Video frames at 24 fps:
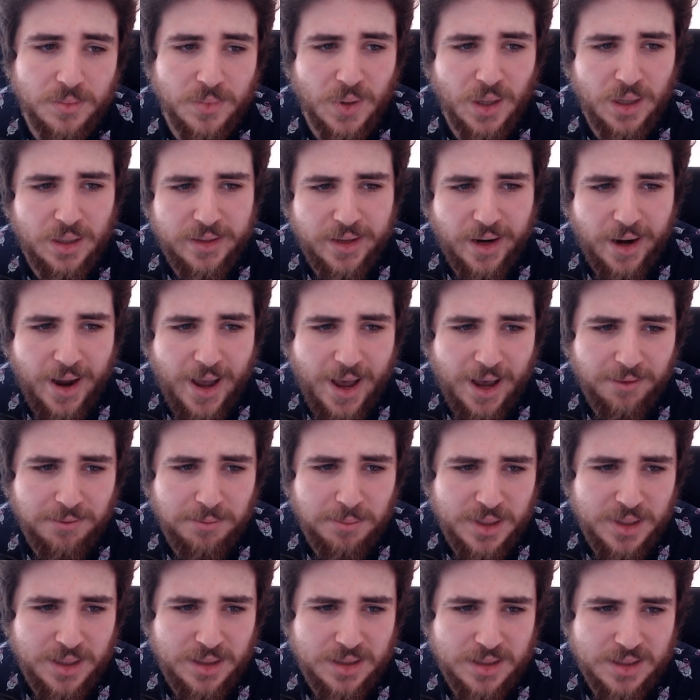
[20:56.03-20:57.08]
"There have
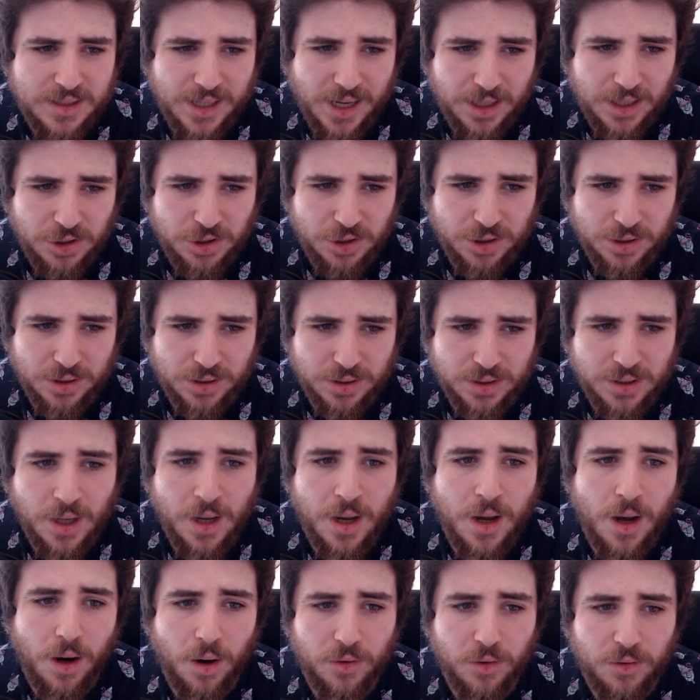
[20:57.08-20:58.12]
been discussions
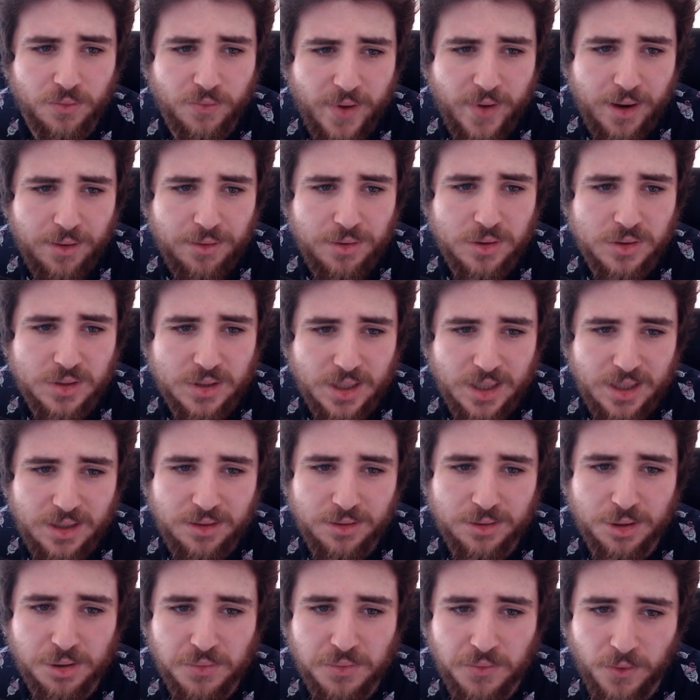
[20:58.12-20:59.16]
on various
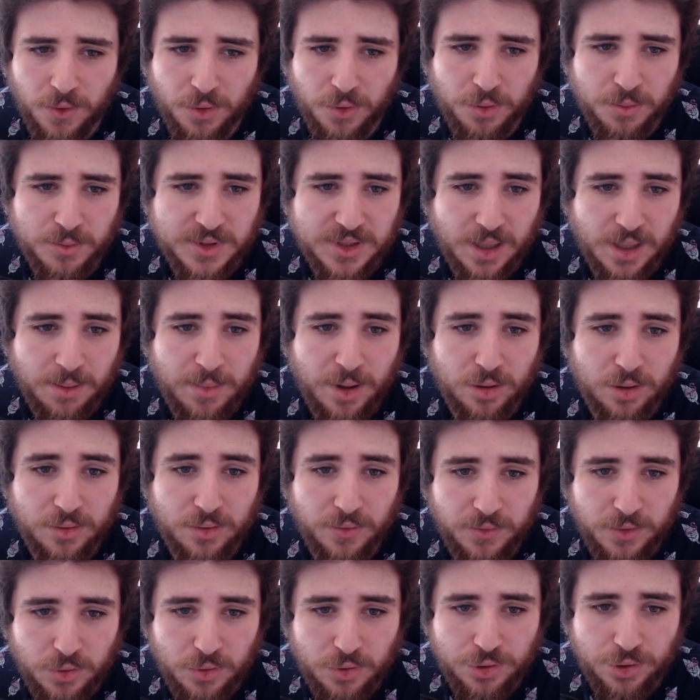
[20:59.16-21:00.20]
internet forums about the
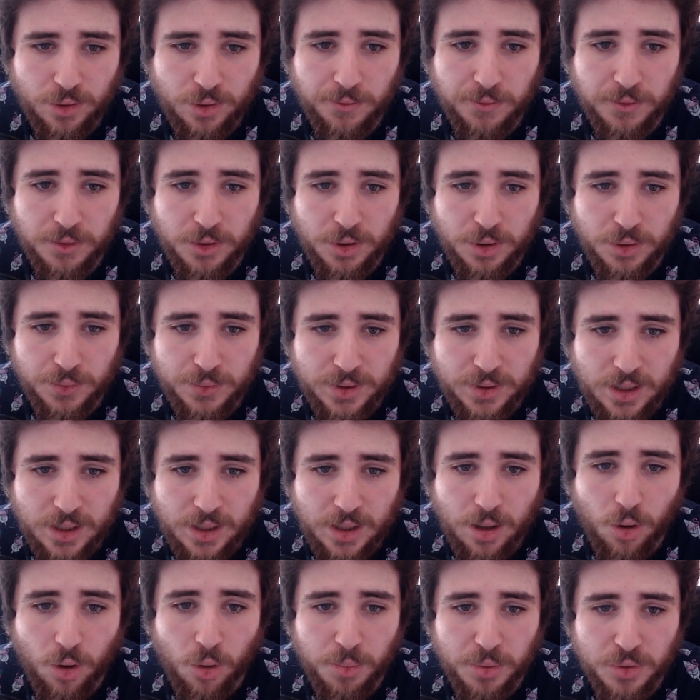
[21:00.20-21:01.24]
future of Qt
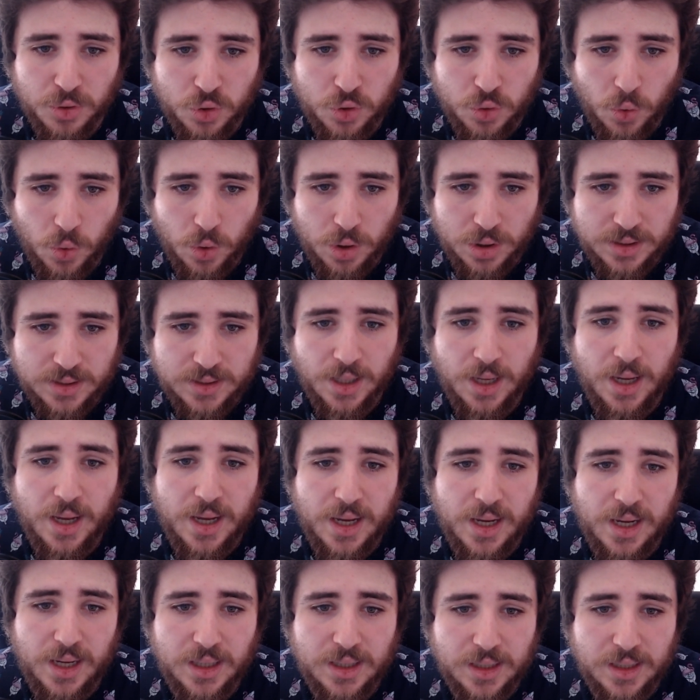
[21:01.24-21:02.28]
open source
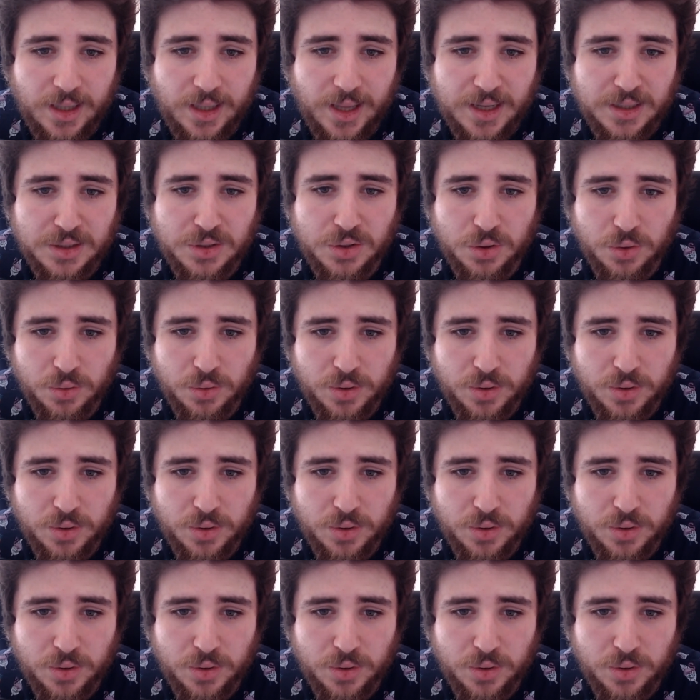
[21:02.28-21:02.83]
in the last 2